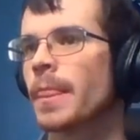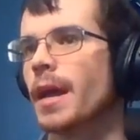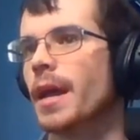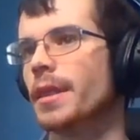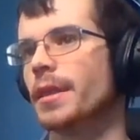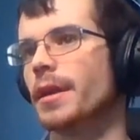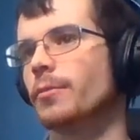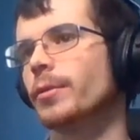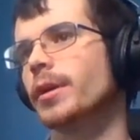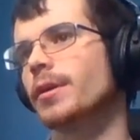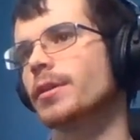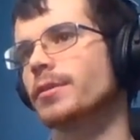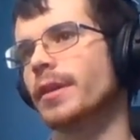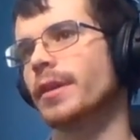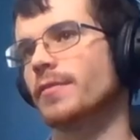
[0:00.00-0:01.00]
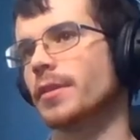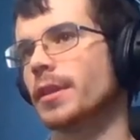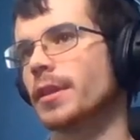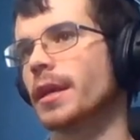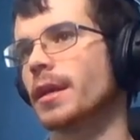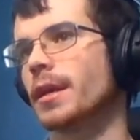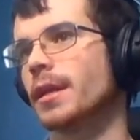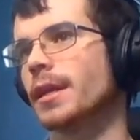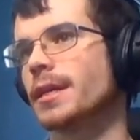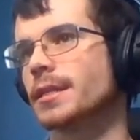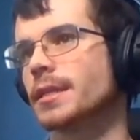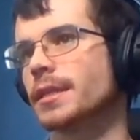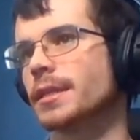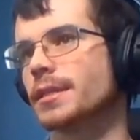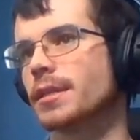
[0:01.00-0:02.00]
And then we also have to thank
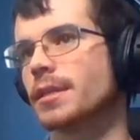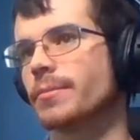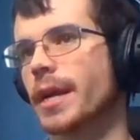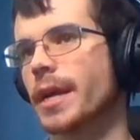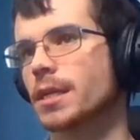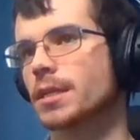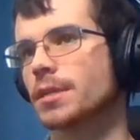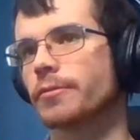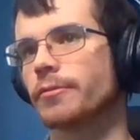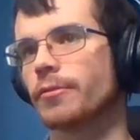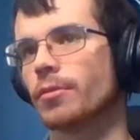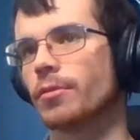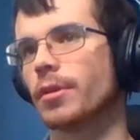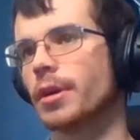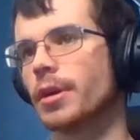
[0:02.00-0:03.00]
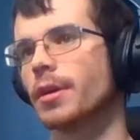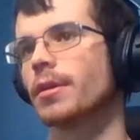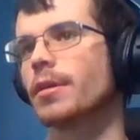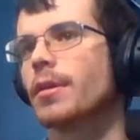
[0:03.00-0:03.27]
Alaska and Semrex for